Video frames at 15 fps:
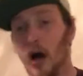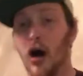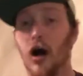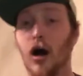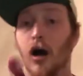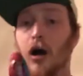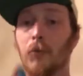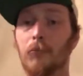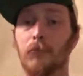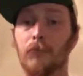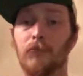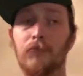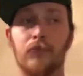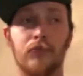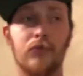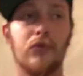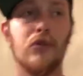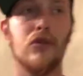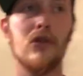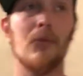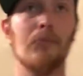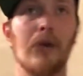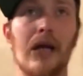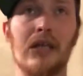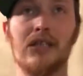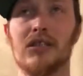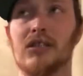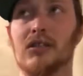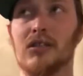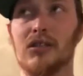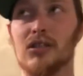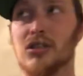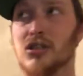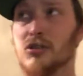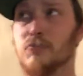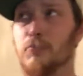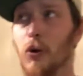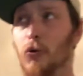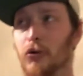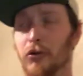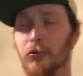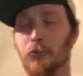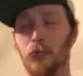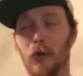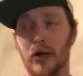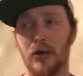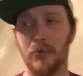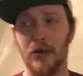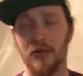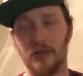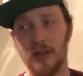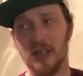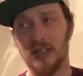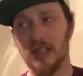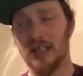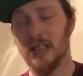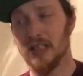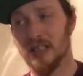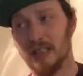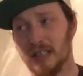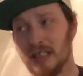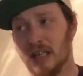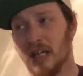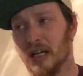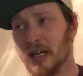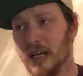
The best spoken way about this is